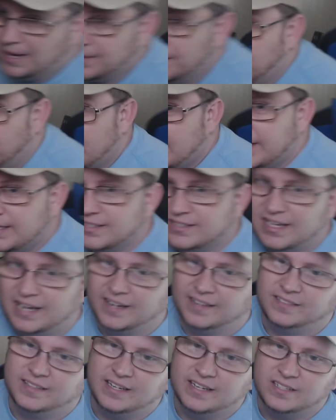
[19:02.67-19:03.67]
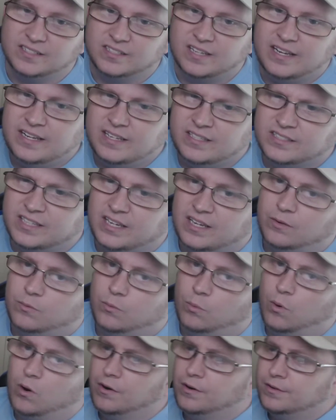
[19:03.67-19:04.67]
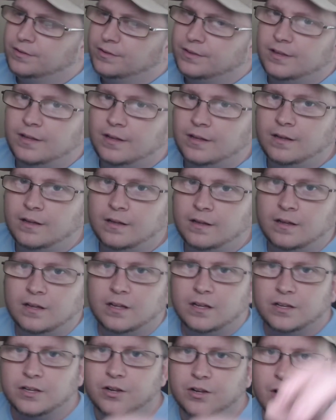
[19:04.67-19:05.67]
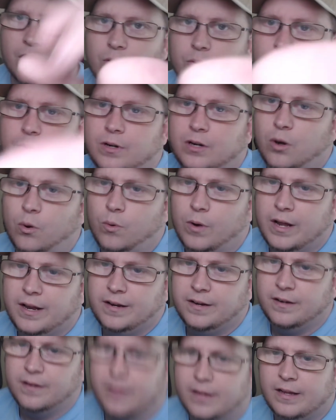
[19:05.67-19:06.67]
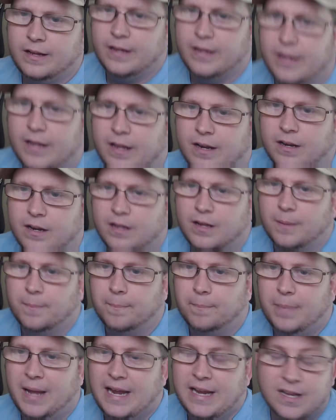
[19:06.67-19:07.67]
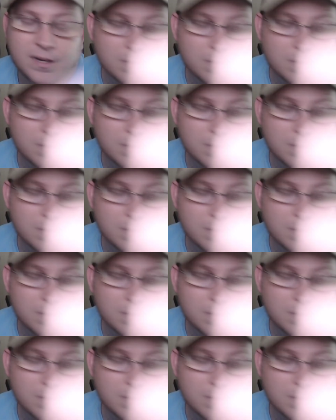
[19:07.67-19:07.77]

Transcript: the money side of things. Is it worth, going and paying